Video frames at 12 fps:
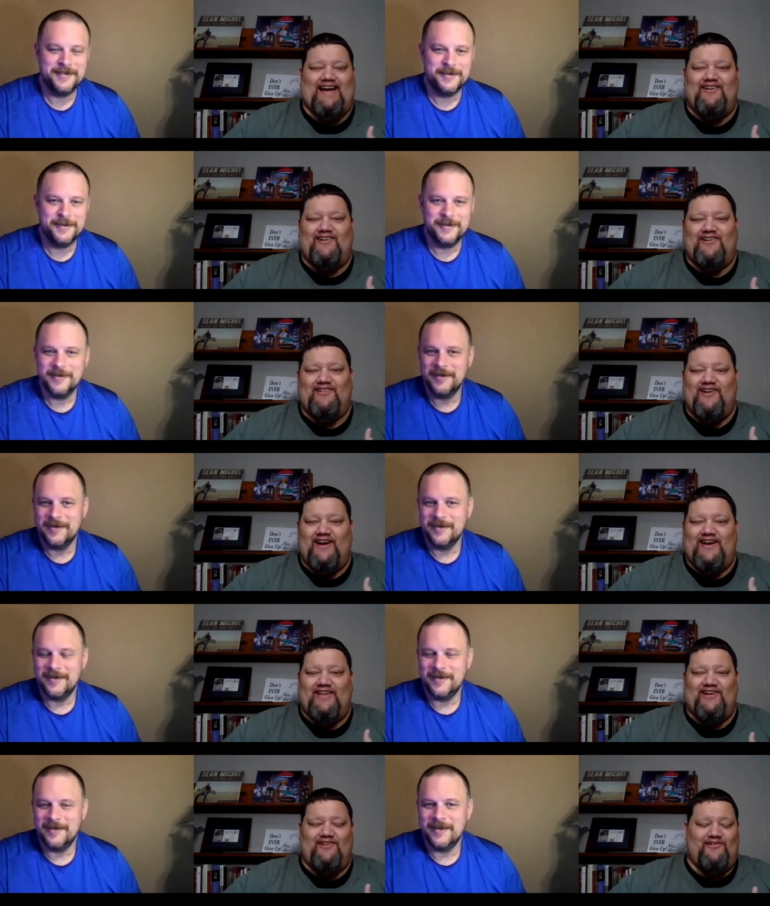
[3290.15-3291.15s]

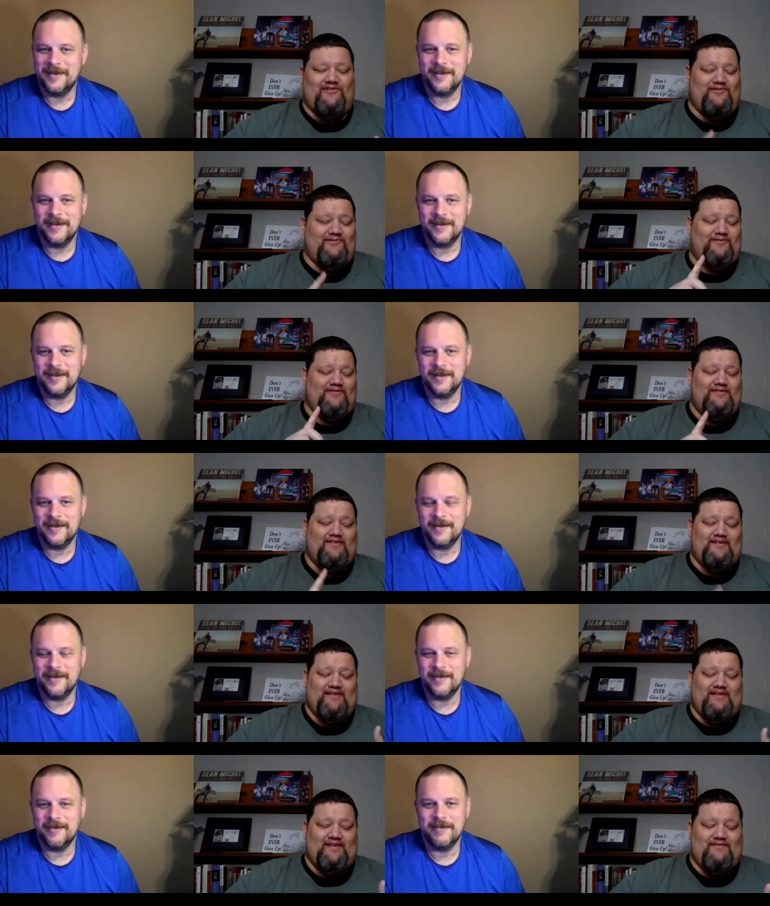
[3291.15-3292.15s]
Speaker 1: iHeartRadio,
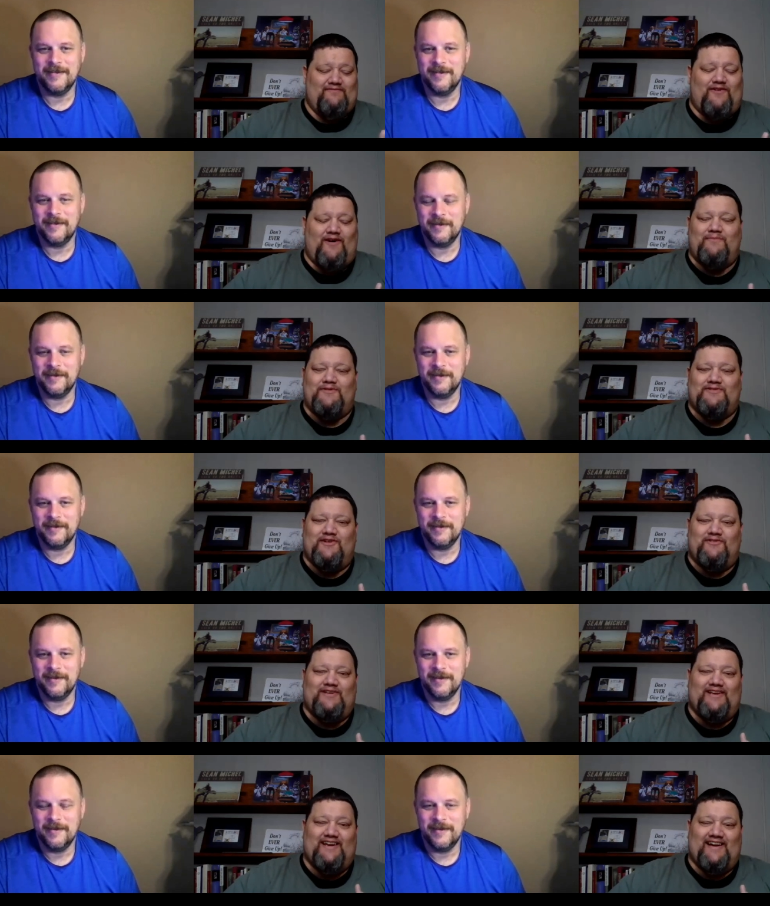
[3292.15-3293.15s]

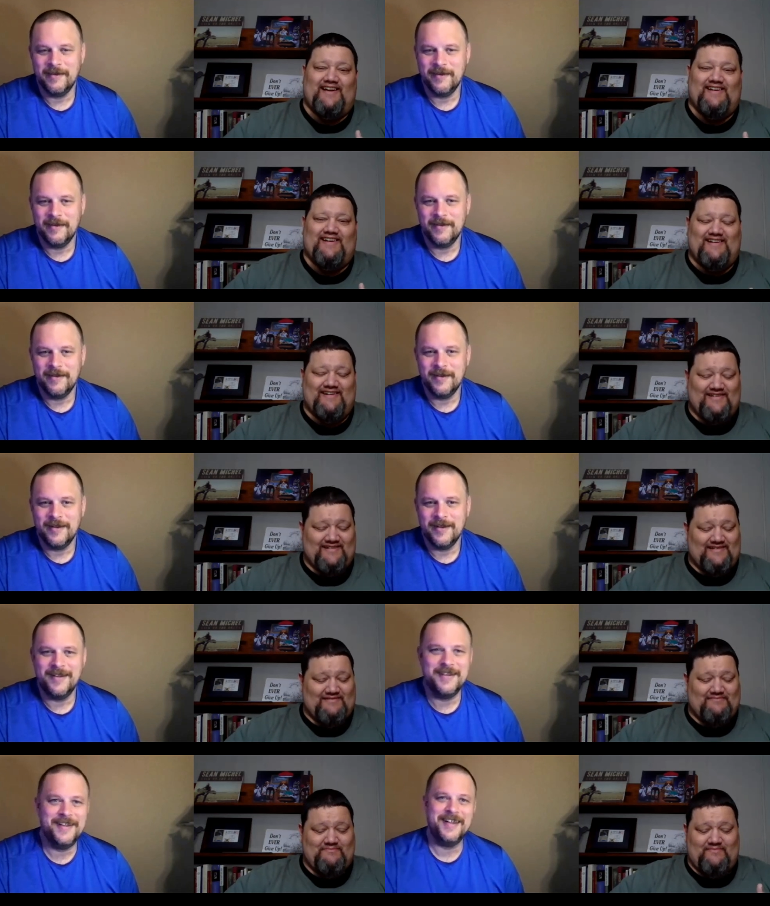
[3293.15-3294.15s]

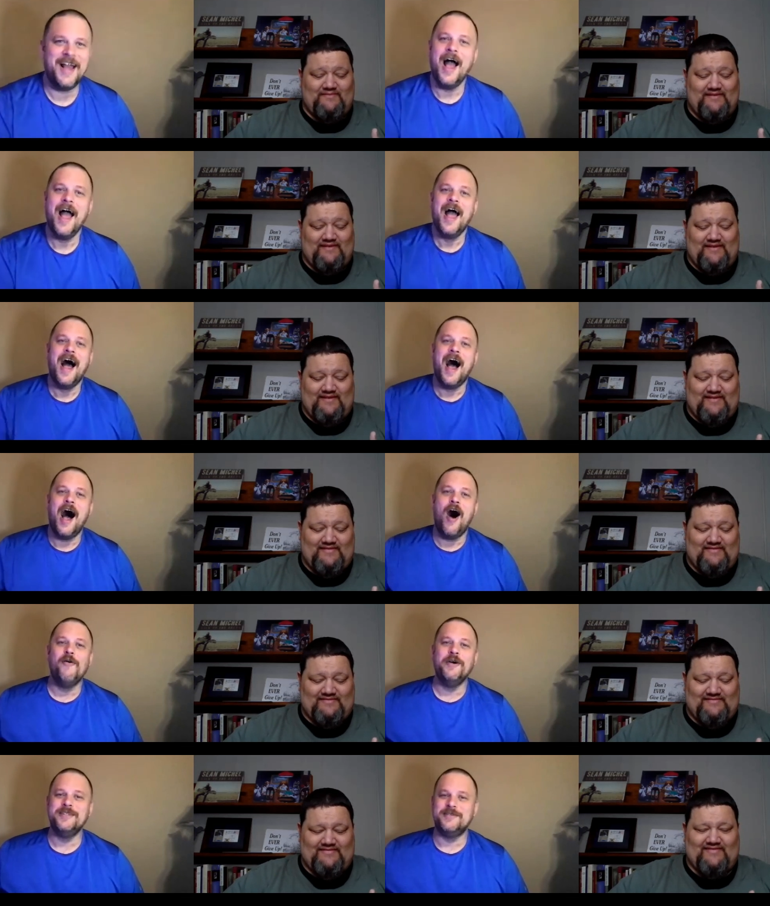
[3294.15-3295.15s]
FarmersOnly.com.
Speaker 2: I
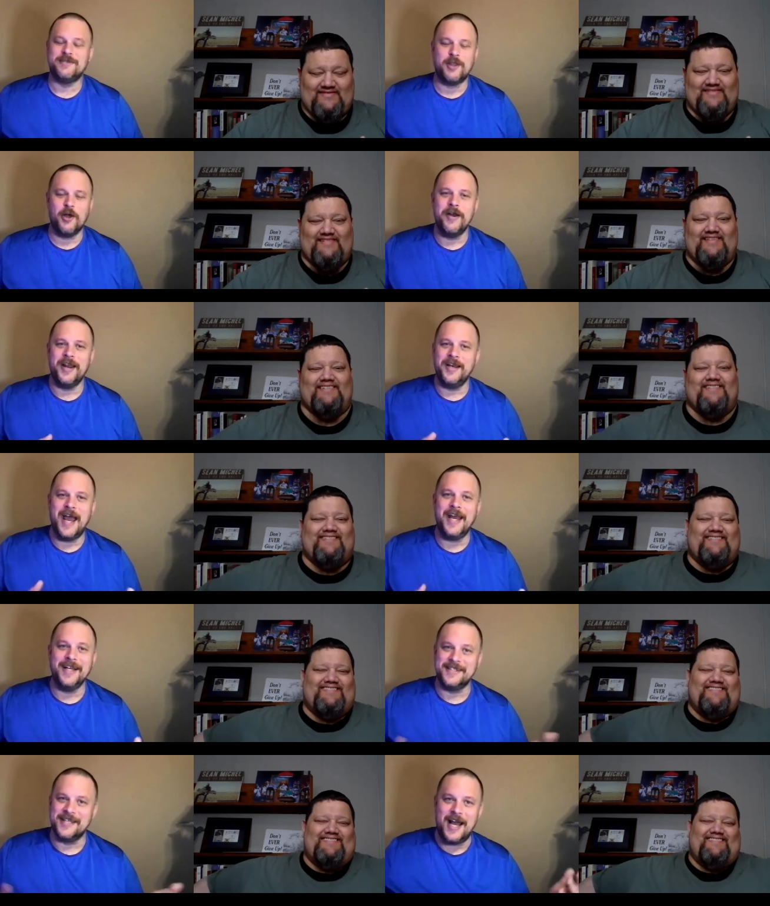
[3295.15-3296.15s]
always throw in a
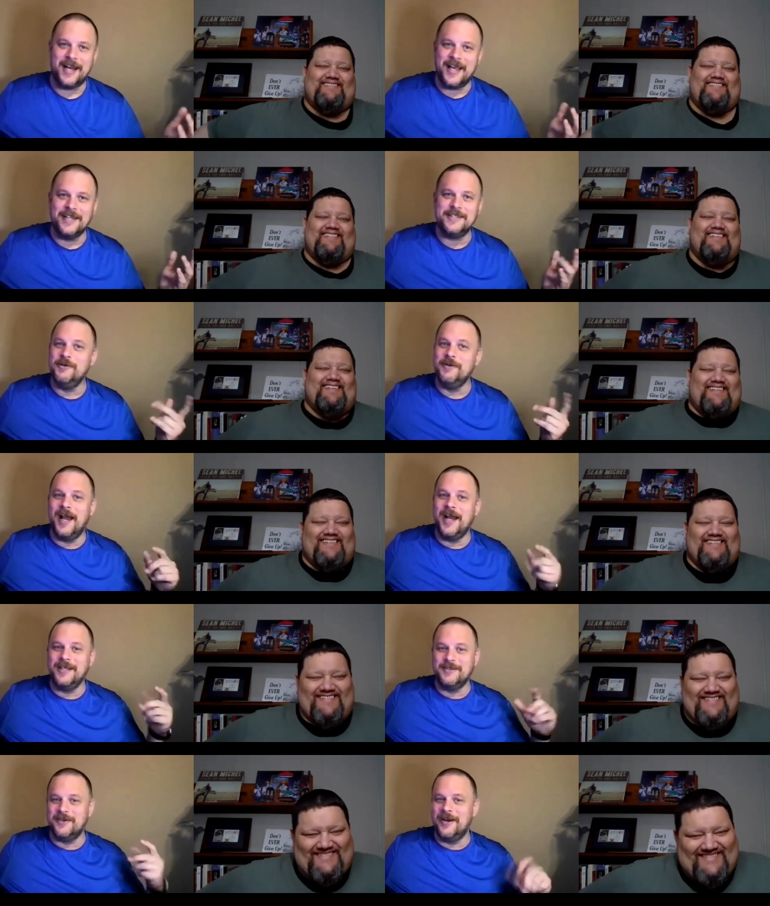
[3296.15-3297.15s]
dating site in case you
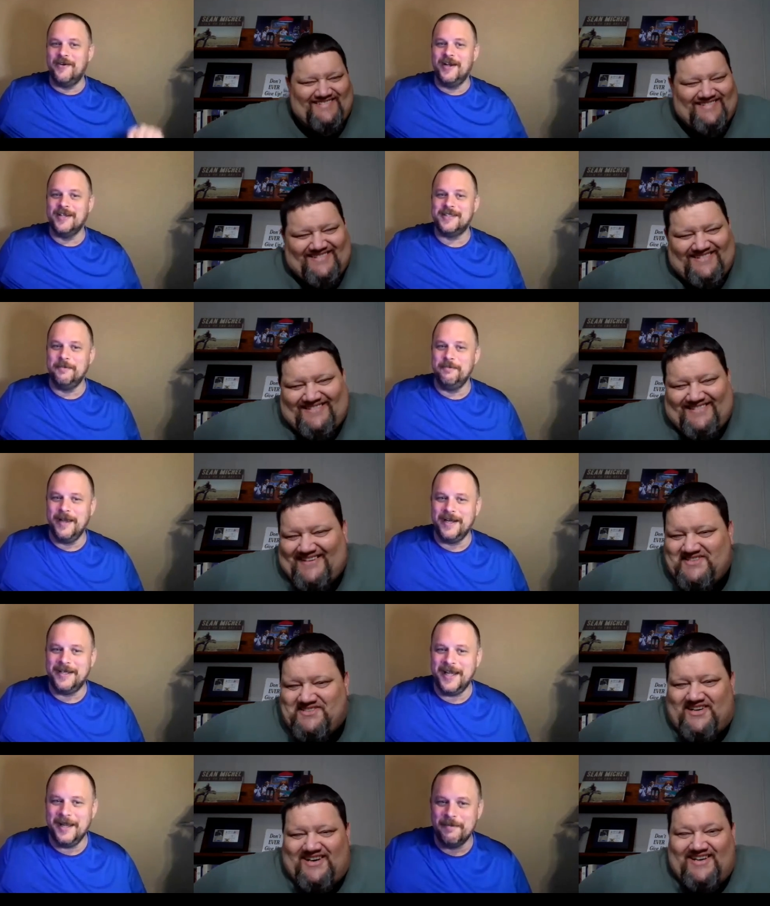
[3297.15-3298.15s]
ladies are interested in
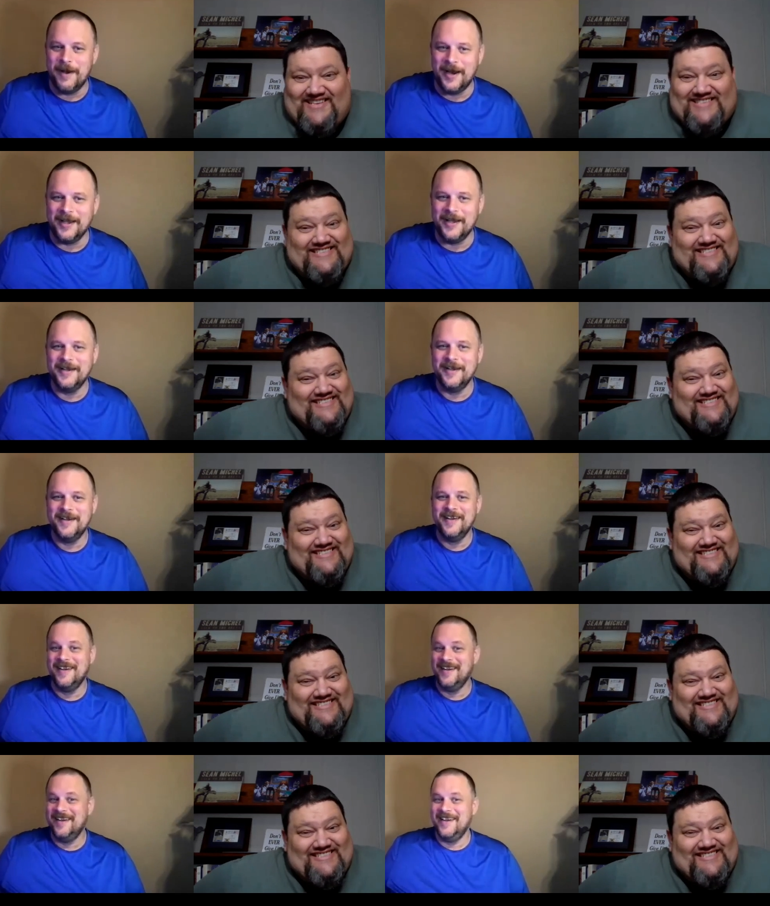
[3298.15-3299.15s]
big T That's money. Right.
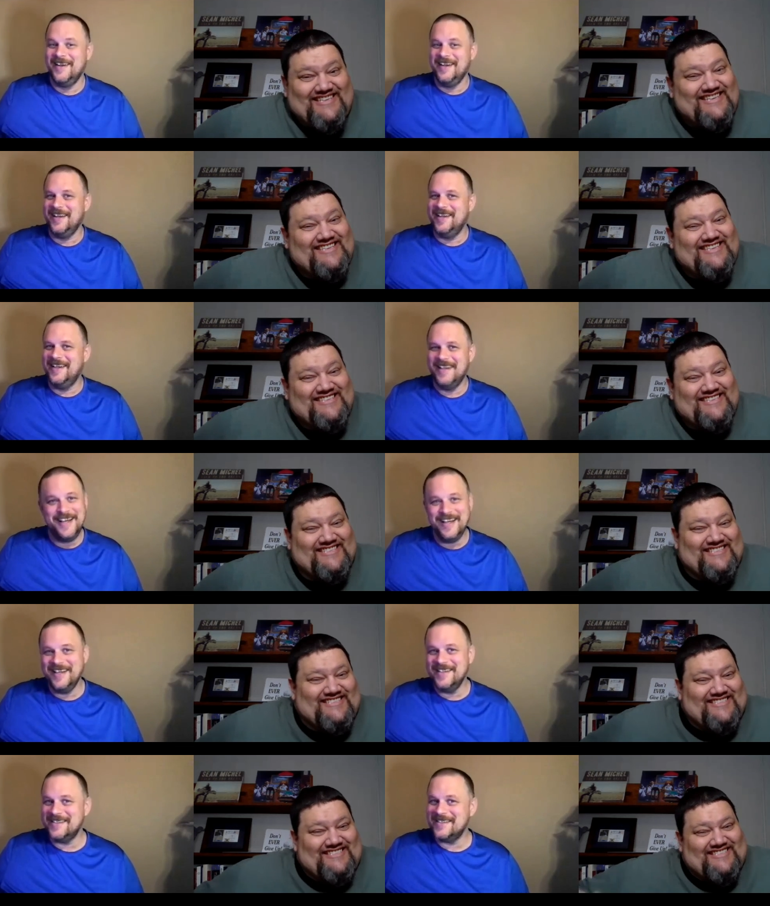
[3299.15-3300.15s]

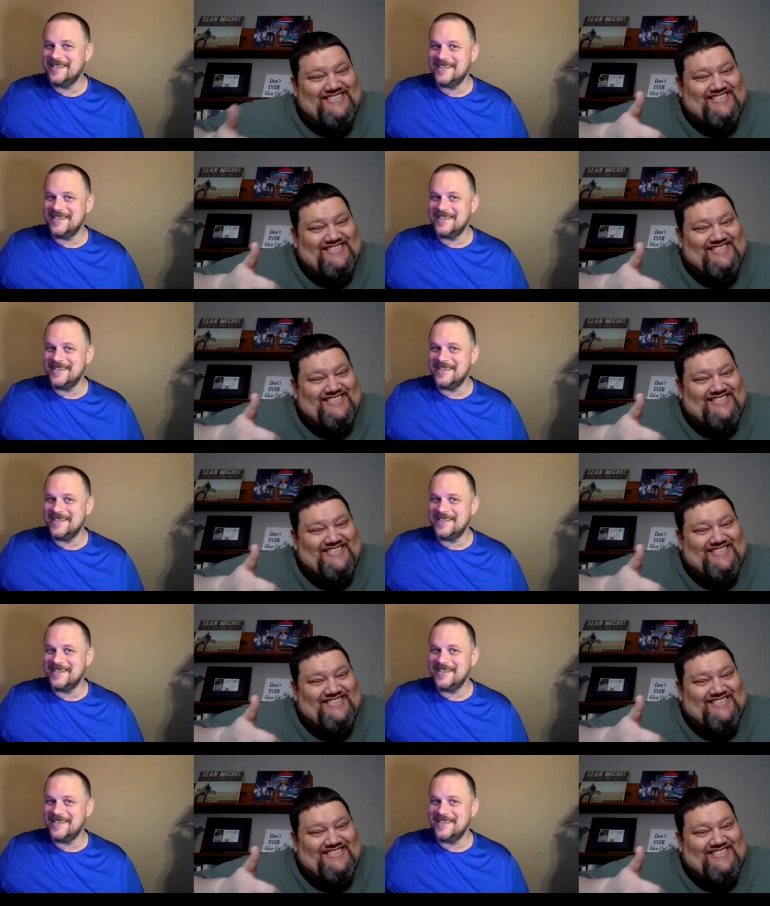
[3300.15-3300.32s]
These